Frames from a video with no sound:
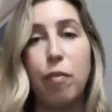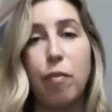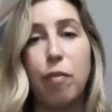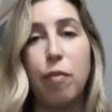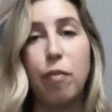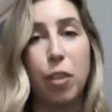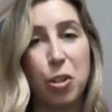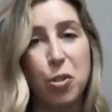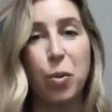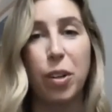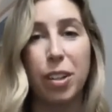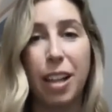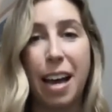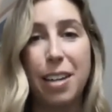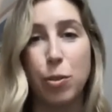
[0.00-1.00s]
virtual
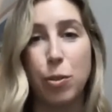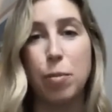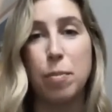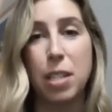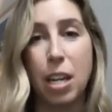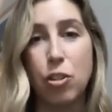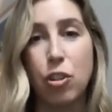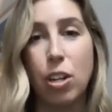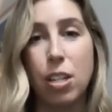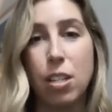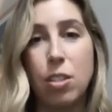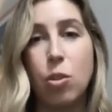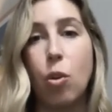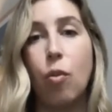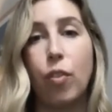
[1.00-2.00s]
classroom sessions
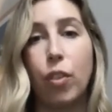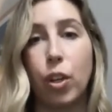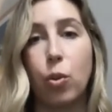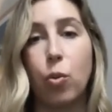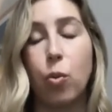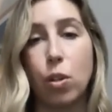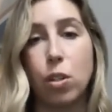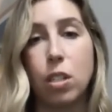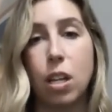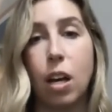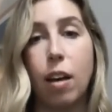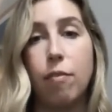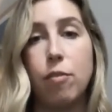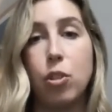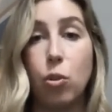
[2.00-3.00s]
over the course
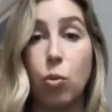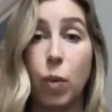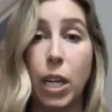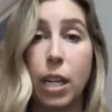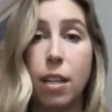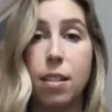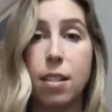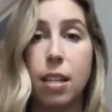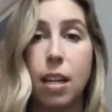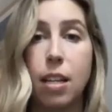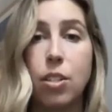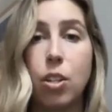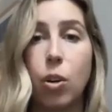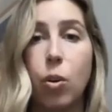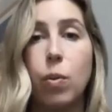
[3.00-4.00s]
of 2 weeks. And
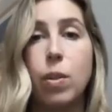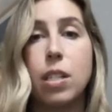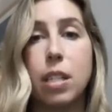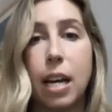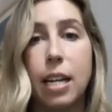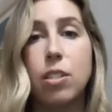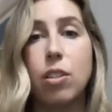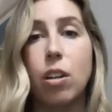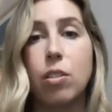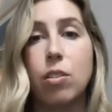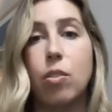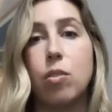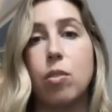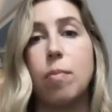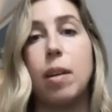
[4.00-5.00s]
so it was nice also
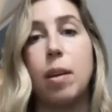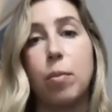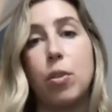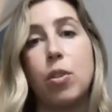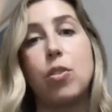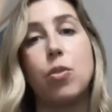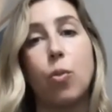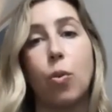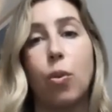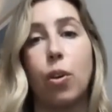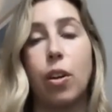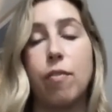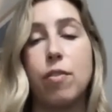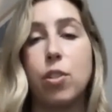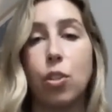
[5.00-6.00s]
to be able to sort
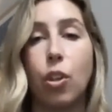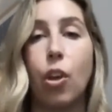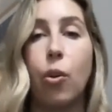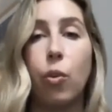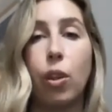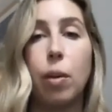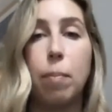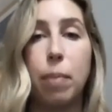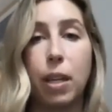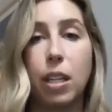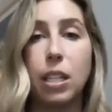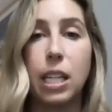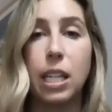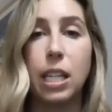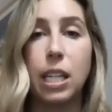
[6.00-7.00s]
of slowly
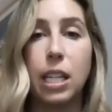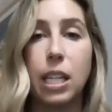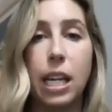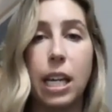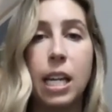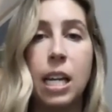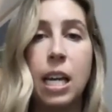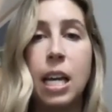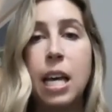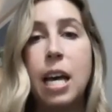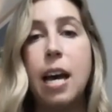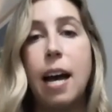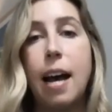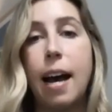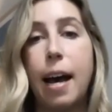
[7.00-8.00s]
build it
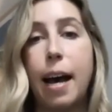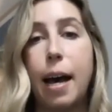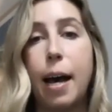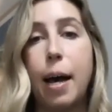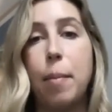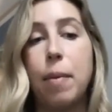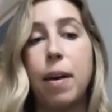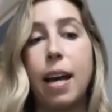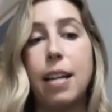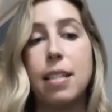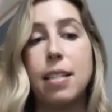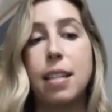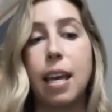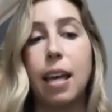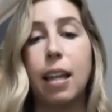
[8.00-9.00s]
and
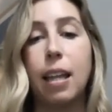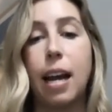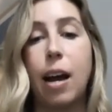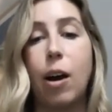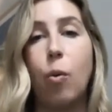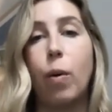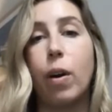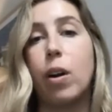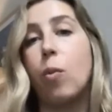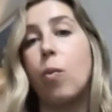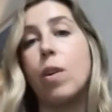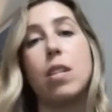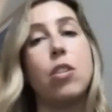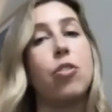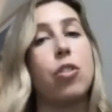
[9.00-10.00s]
scale it out where it
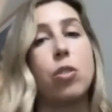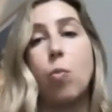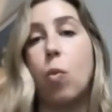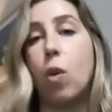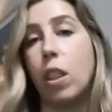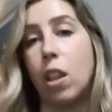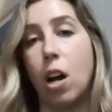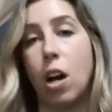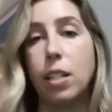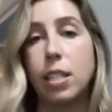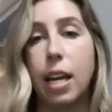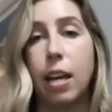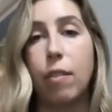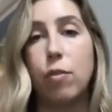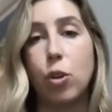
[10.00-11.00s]
wasn't just one long
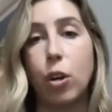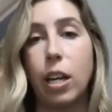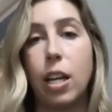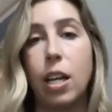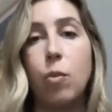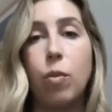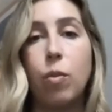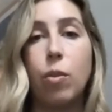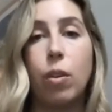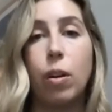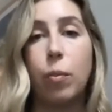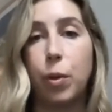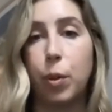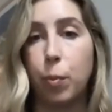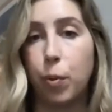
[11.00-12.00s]
day of training. We were
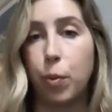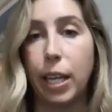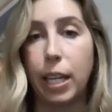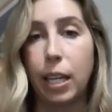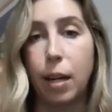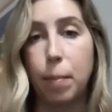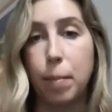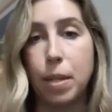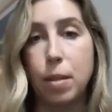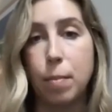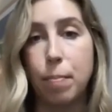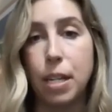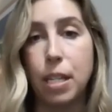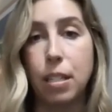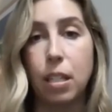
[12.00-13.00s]
able to break it up into
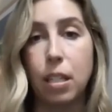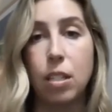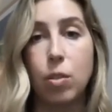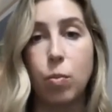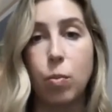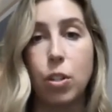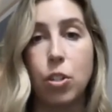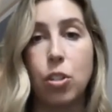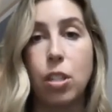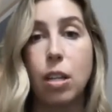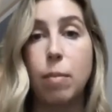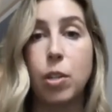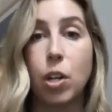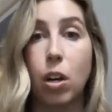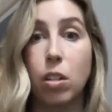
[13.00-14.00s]
pieces, which
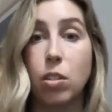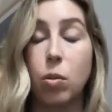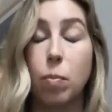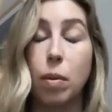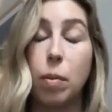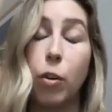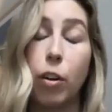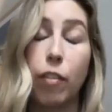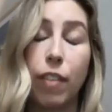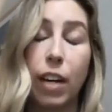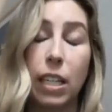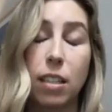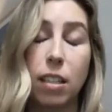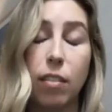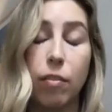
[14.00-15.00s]
seemed to also be more
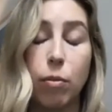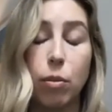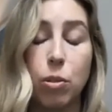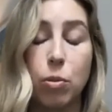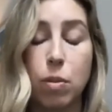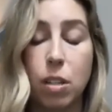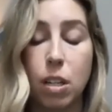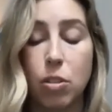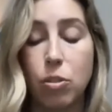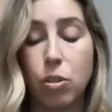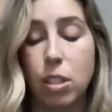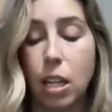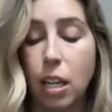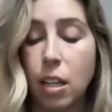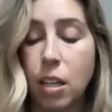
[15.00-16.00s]
effective, which was
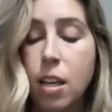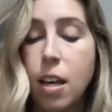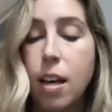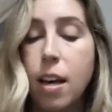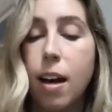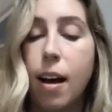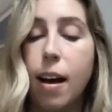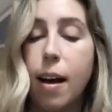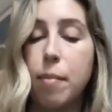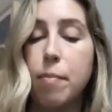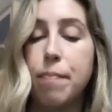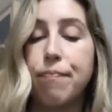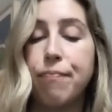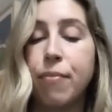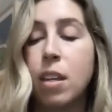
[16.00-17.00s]
interesting.
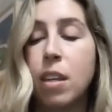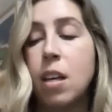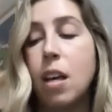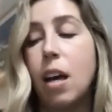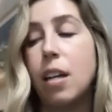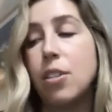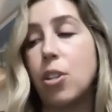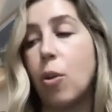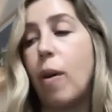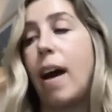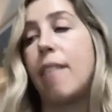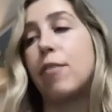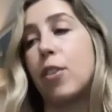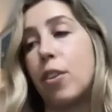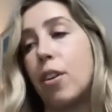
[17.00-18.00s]
And so
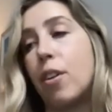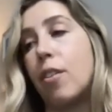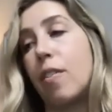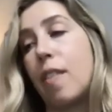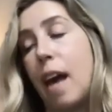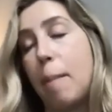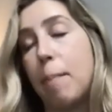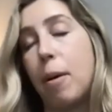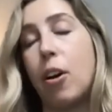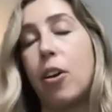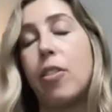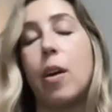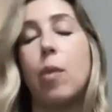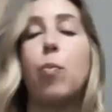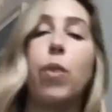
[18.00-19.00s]
after that
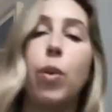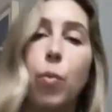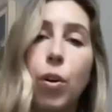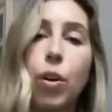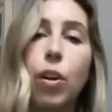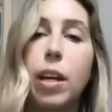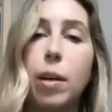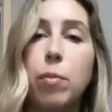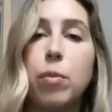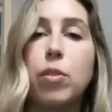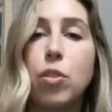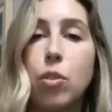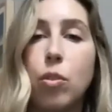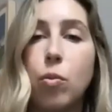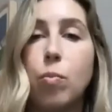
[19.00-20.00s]
part, then we were able
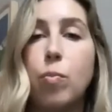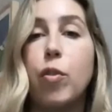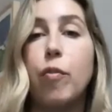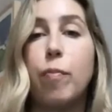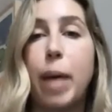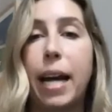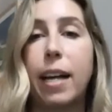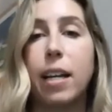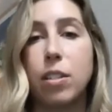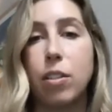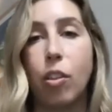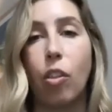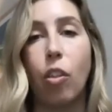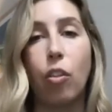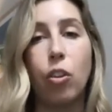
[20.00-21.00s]
to move back into
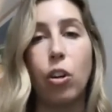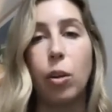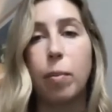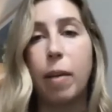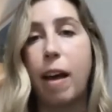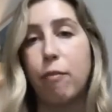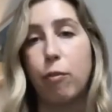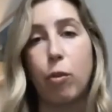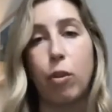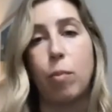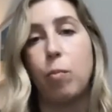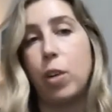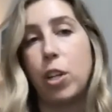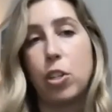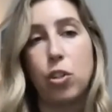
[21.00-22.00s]
the learning
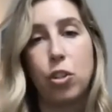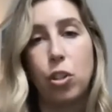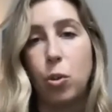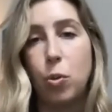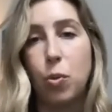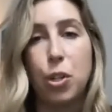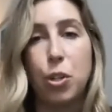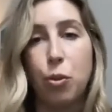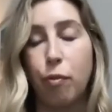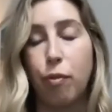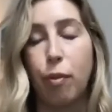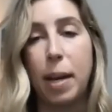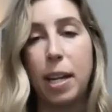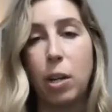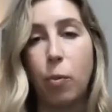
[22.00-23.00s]
platform, which you can do
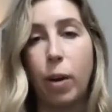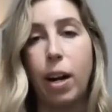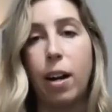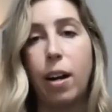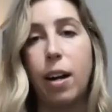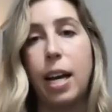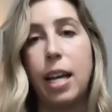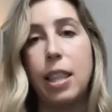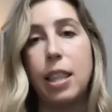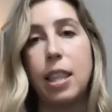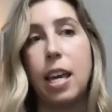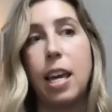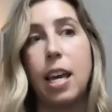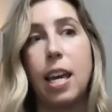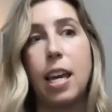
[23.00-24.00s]
from anywhere. And
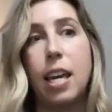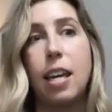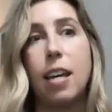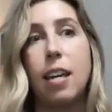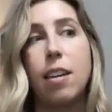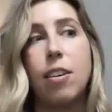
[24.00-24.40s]
they,